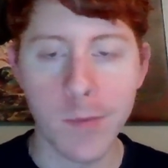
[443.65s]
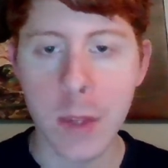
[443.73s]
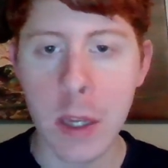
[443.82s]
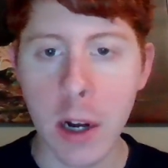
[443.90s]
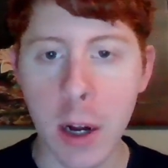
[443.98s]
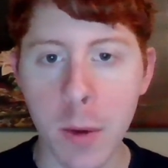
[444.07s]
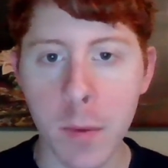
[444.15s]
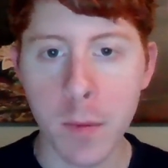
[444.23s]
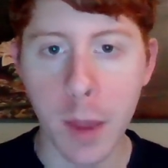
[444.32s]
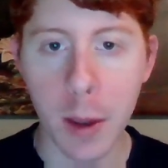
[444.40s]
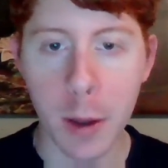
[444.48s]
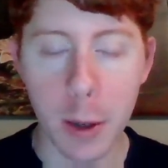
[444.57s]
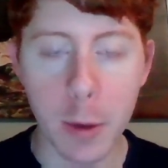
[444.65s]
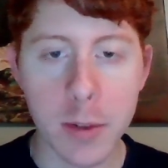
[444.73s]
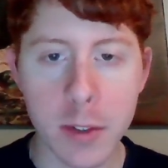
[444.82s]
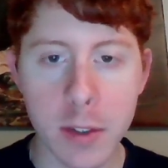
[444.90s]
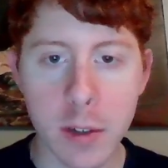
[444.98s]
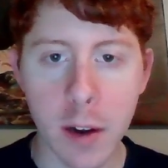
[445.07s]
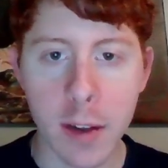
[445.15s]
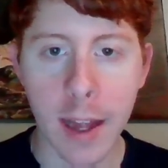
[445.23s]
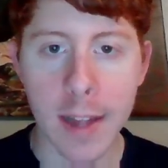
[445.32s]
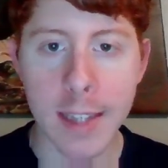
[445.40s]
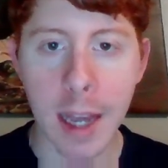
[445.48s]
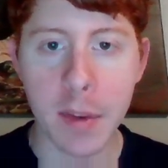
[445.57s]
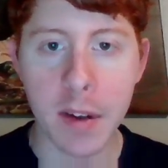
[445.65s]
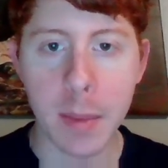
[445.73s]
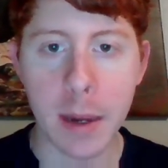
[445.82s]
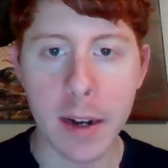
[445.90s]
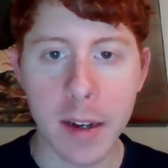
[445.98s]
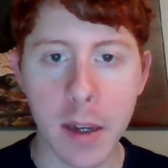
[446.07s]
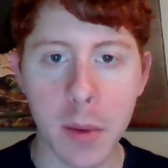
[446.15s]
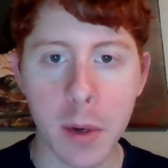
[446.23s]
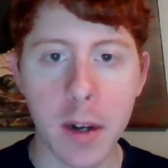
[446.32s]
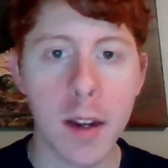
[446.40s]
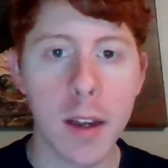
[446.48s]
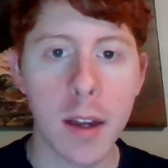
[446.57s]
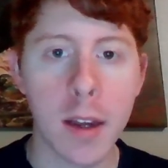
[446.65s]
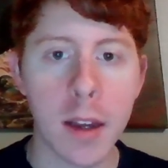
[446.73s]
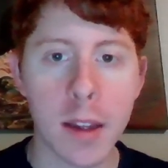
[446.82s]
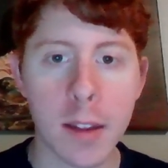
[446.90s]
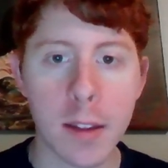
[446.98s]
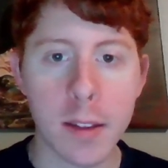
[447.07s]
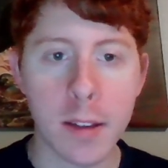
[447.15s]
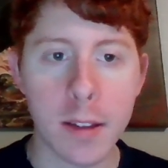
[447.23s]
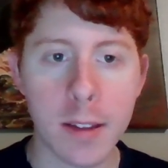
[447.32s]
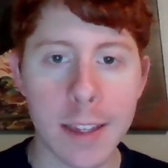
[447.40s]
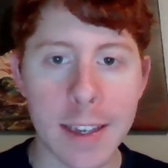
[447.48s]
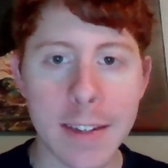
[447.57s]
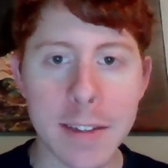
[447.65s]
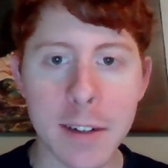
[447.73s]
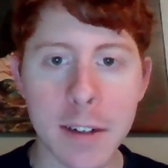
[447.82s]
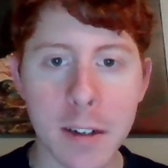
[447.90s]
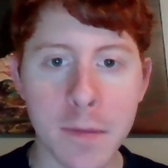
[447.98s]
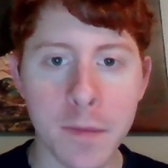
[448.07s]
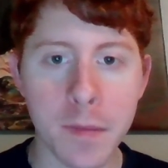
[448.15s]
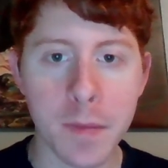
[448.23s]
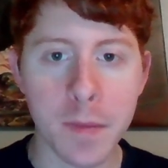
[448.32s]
You know, he was during that time in America where the Eastern